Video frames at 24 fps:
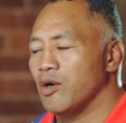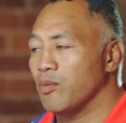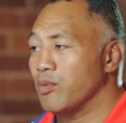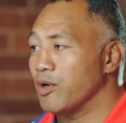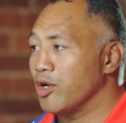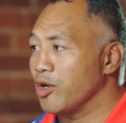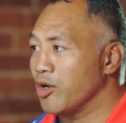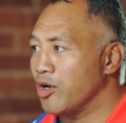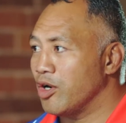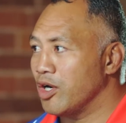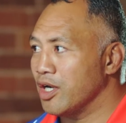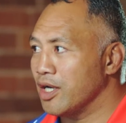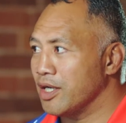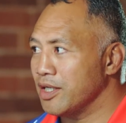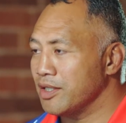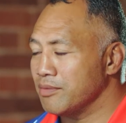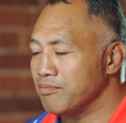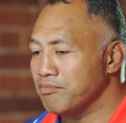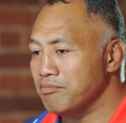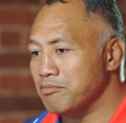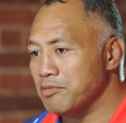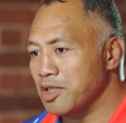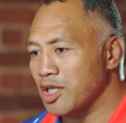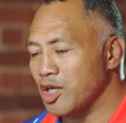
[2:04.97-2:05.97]
Where
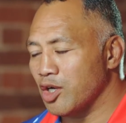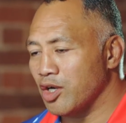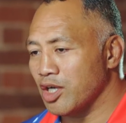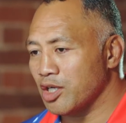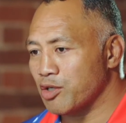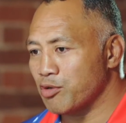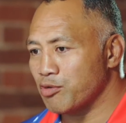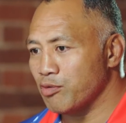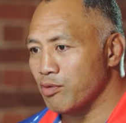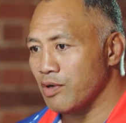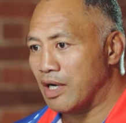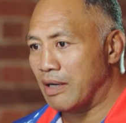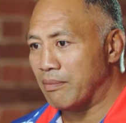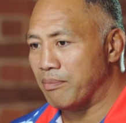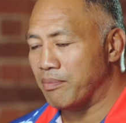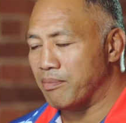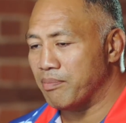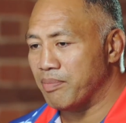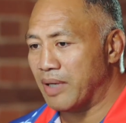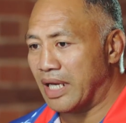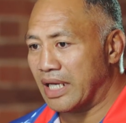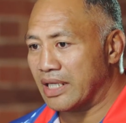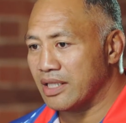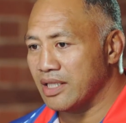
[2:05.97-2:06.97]
I grew
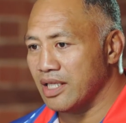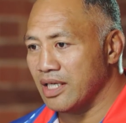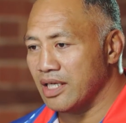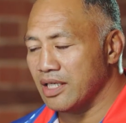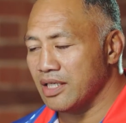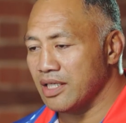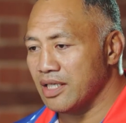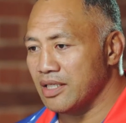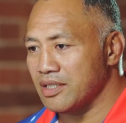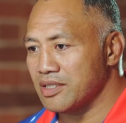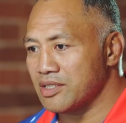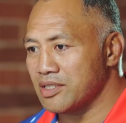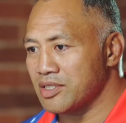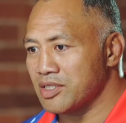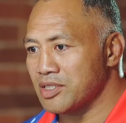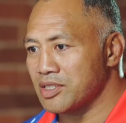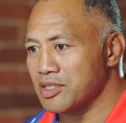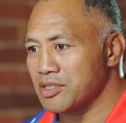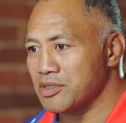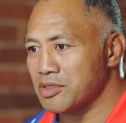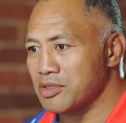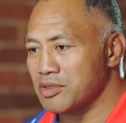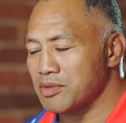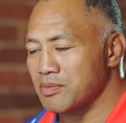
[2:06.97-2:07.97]
up back then,
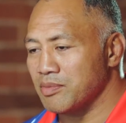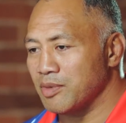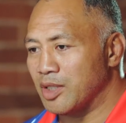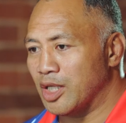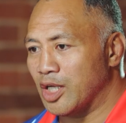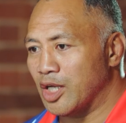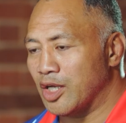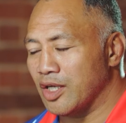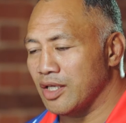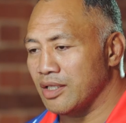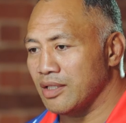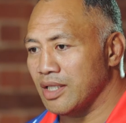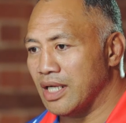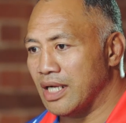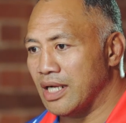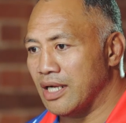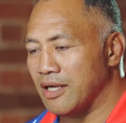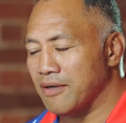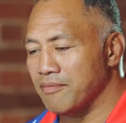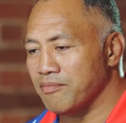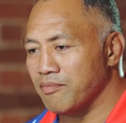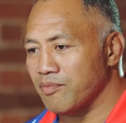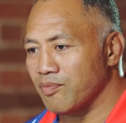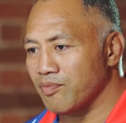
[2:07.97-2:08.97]
it's
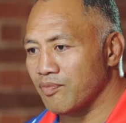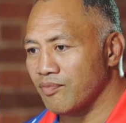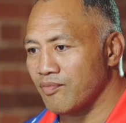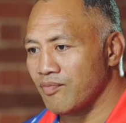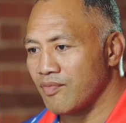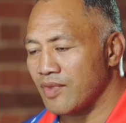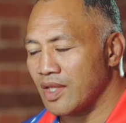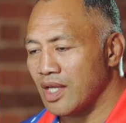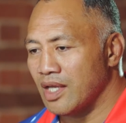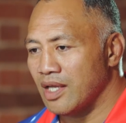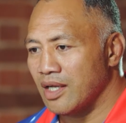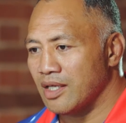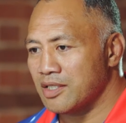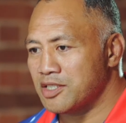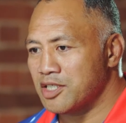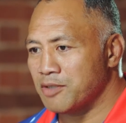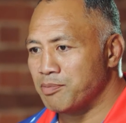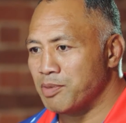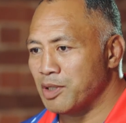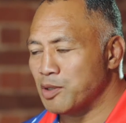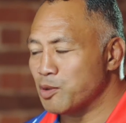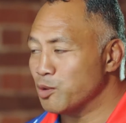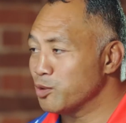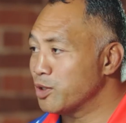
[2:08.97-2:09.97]
a
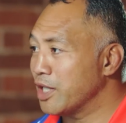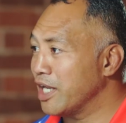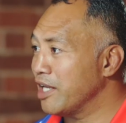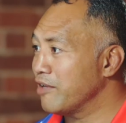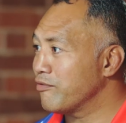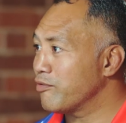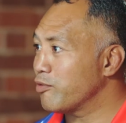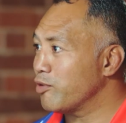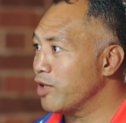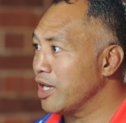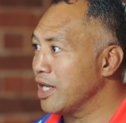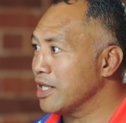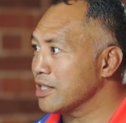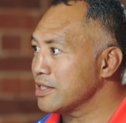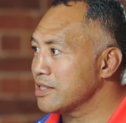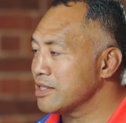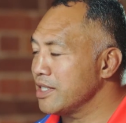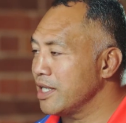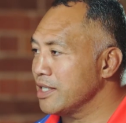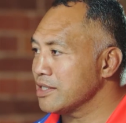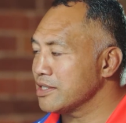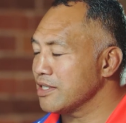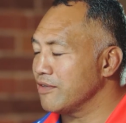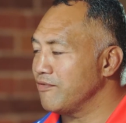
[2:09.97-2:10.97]
typical day for
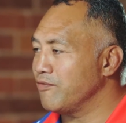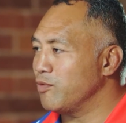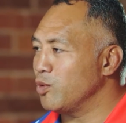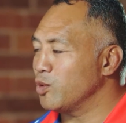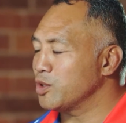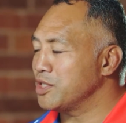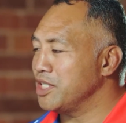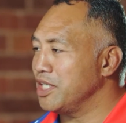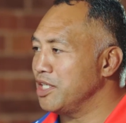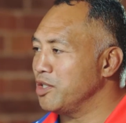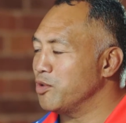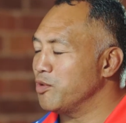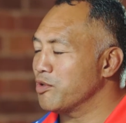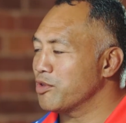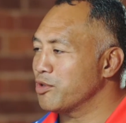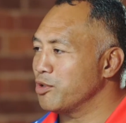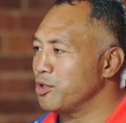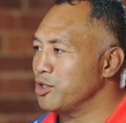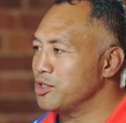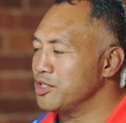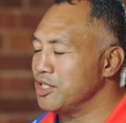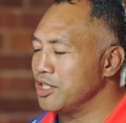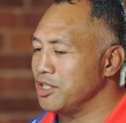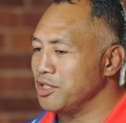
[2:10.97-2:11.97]
us as a 14 or
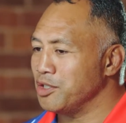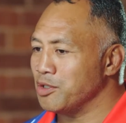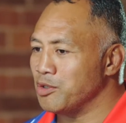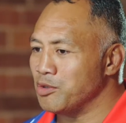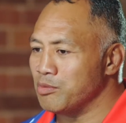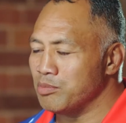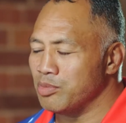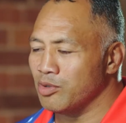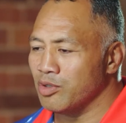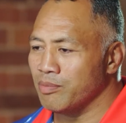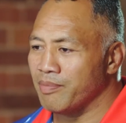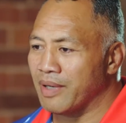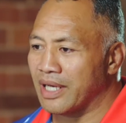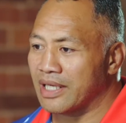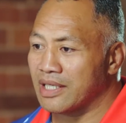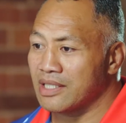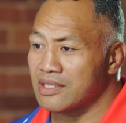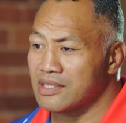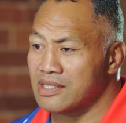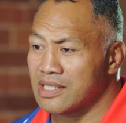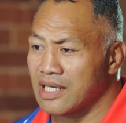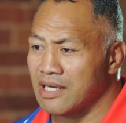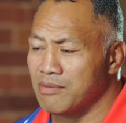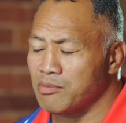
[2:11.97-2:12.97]
13 year old boy back
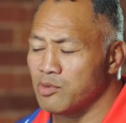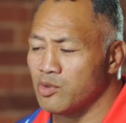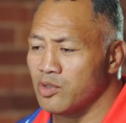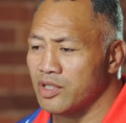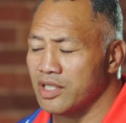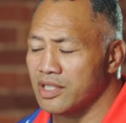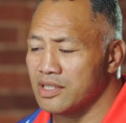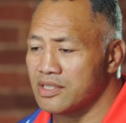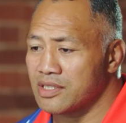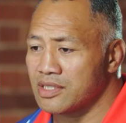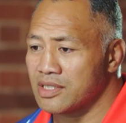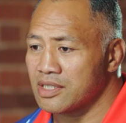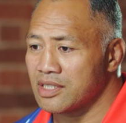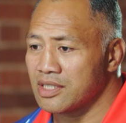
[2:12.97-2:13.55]
in Samoa.